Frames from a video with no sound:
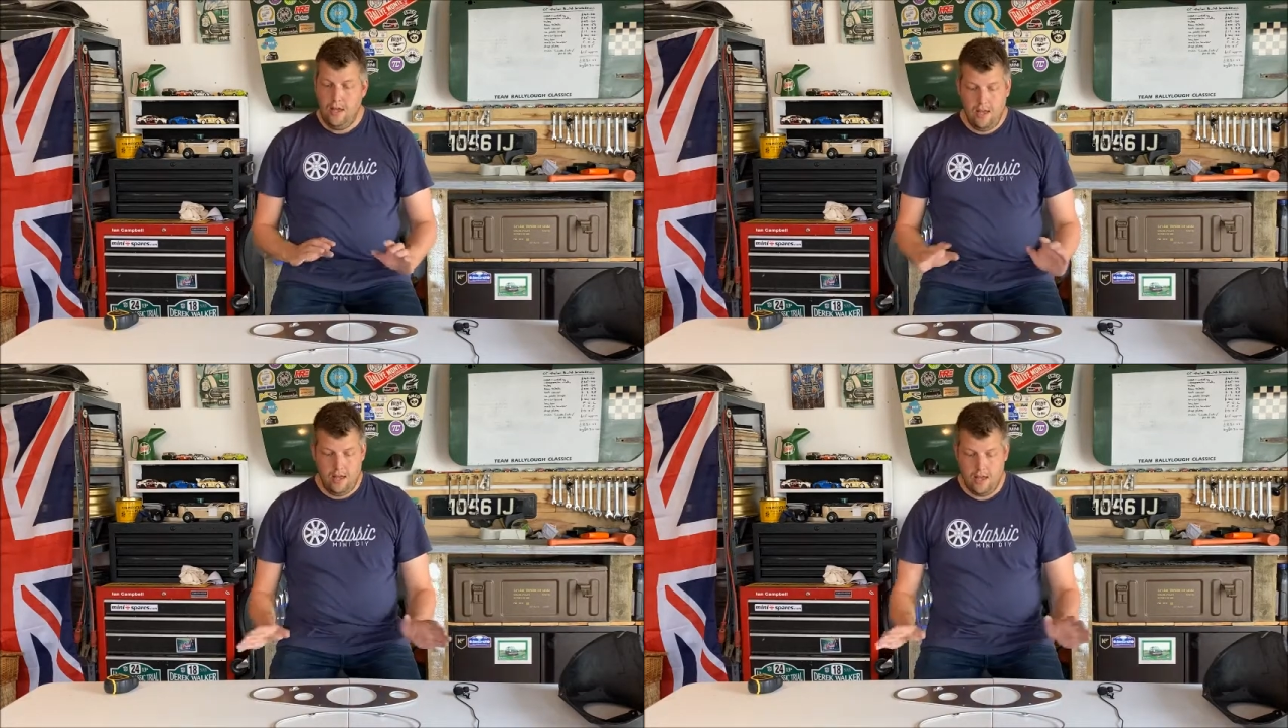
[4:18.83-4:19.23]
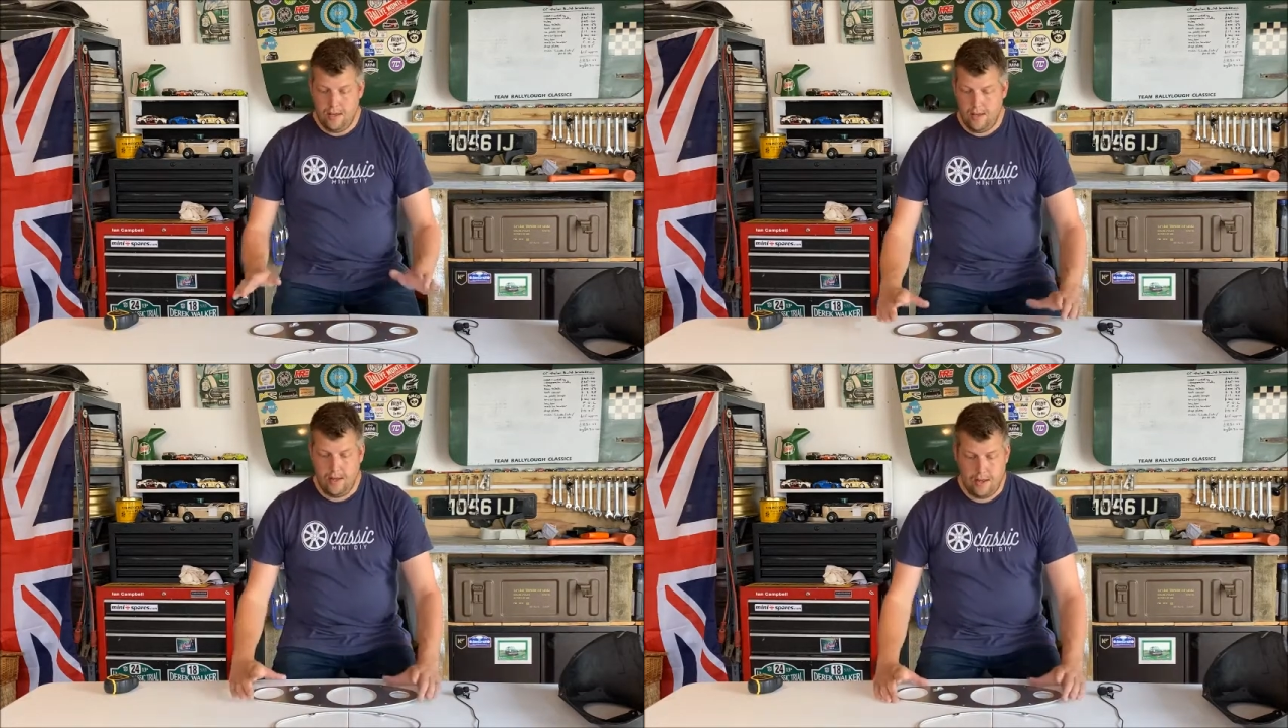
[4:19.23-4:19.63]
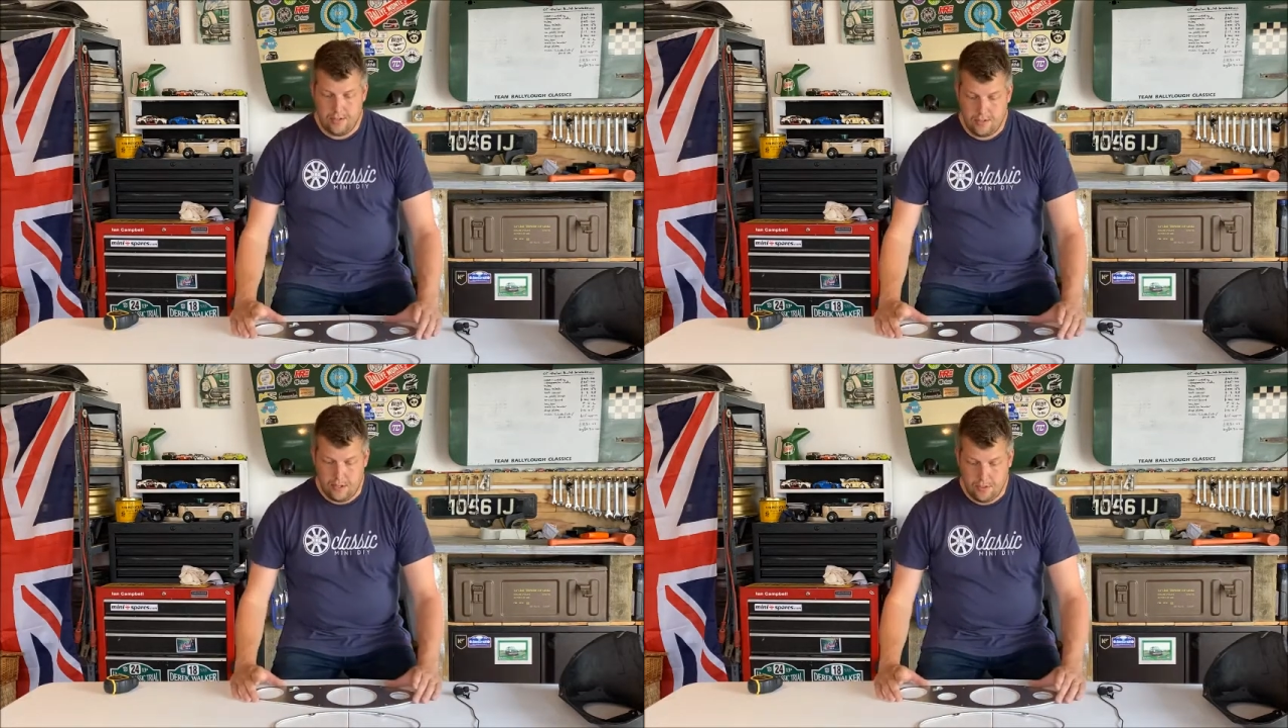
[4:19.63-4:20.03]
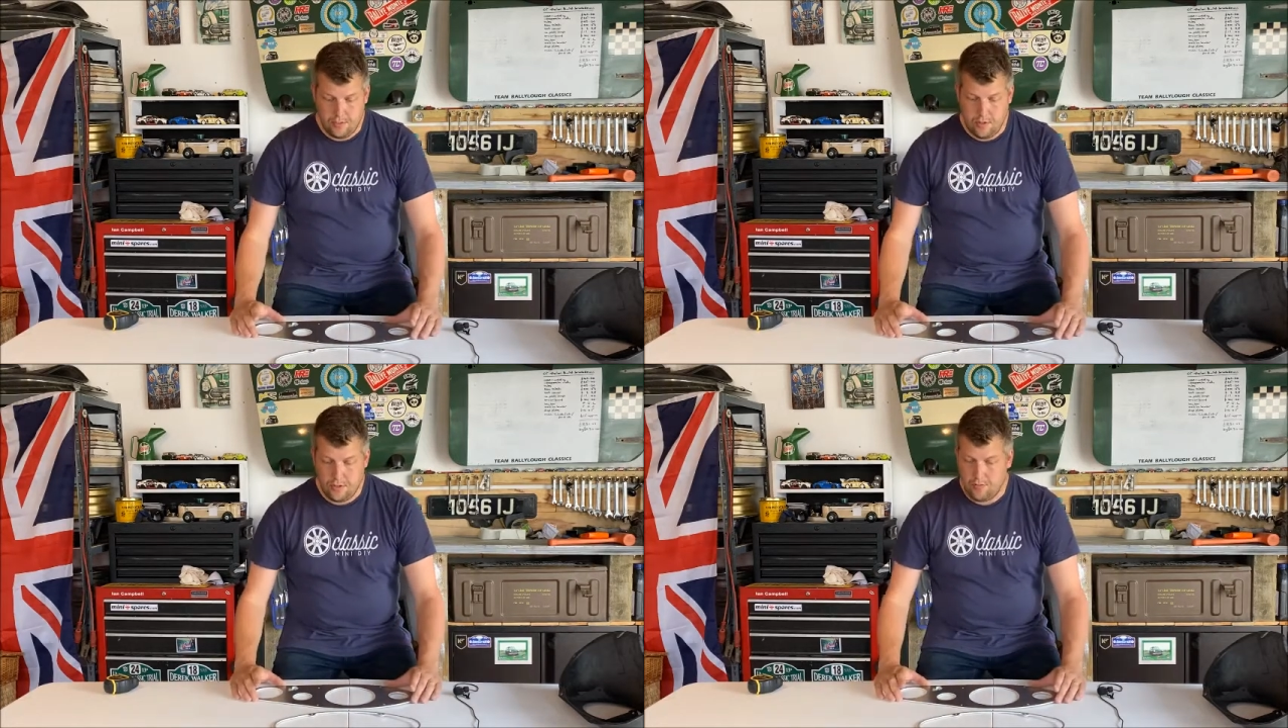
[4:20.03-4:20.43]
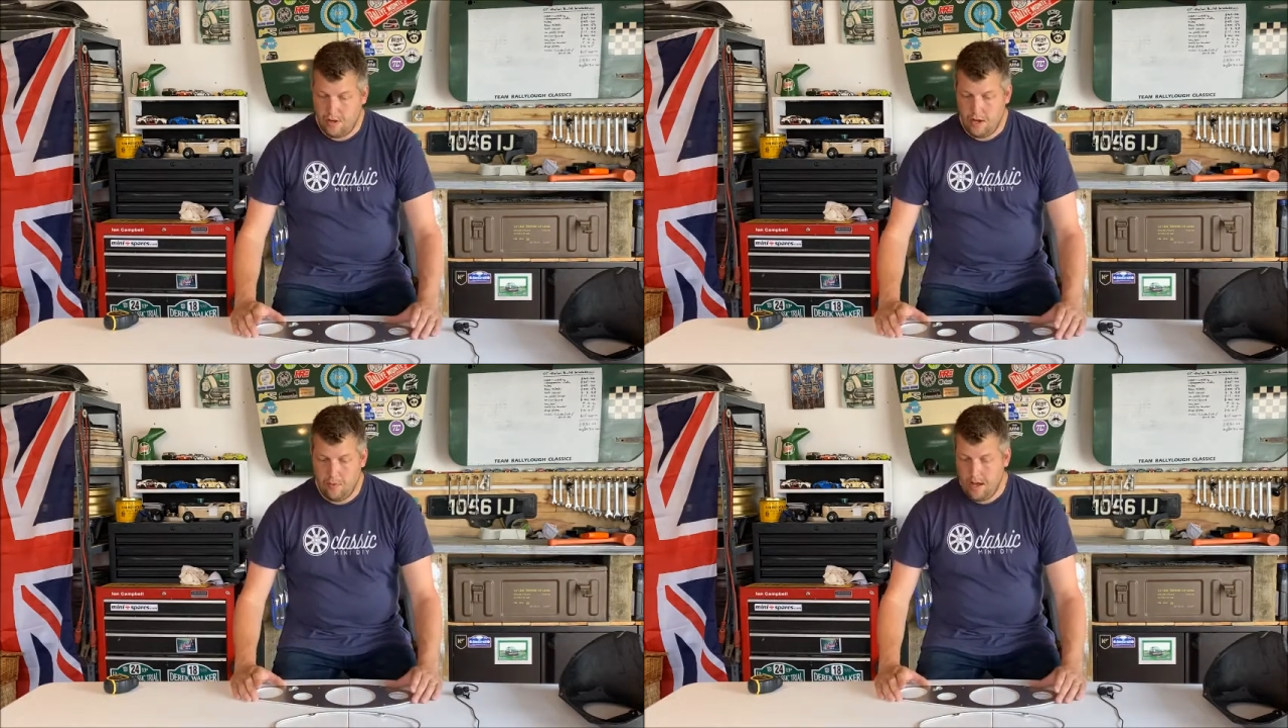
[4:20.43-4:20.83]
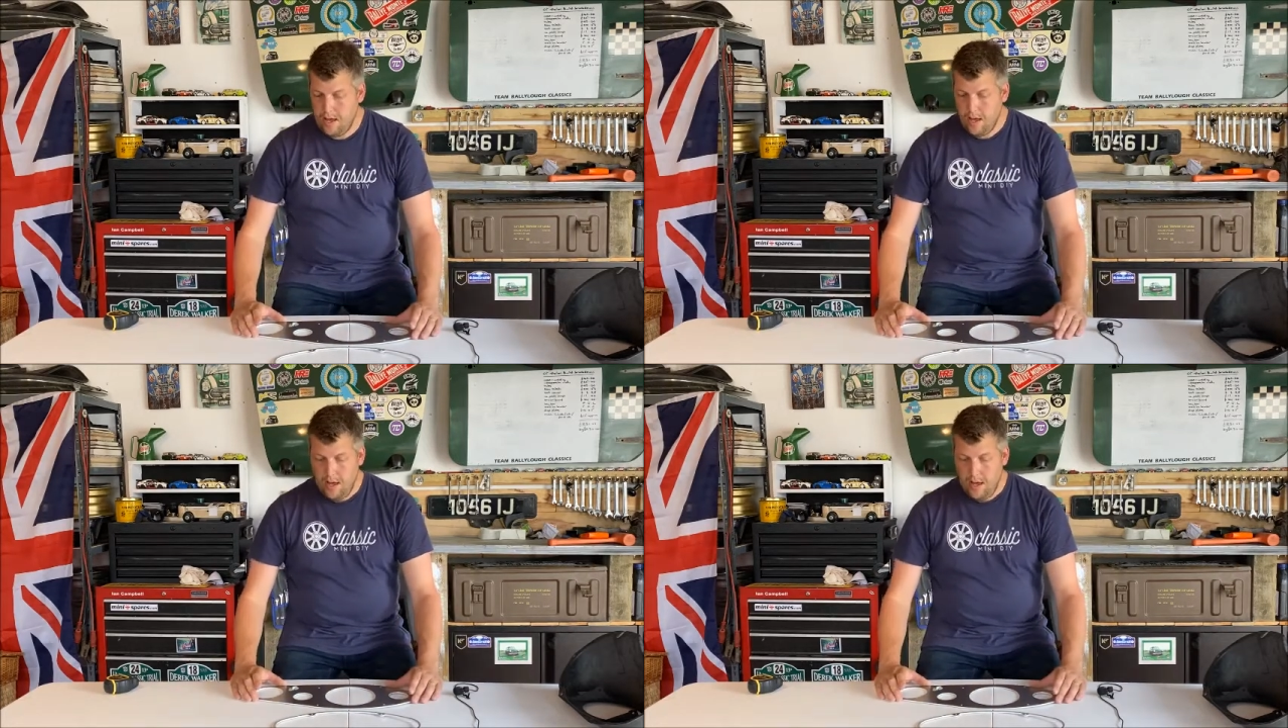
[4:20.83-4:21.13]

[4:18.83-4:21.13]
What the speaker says: and is not sponsored in any way.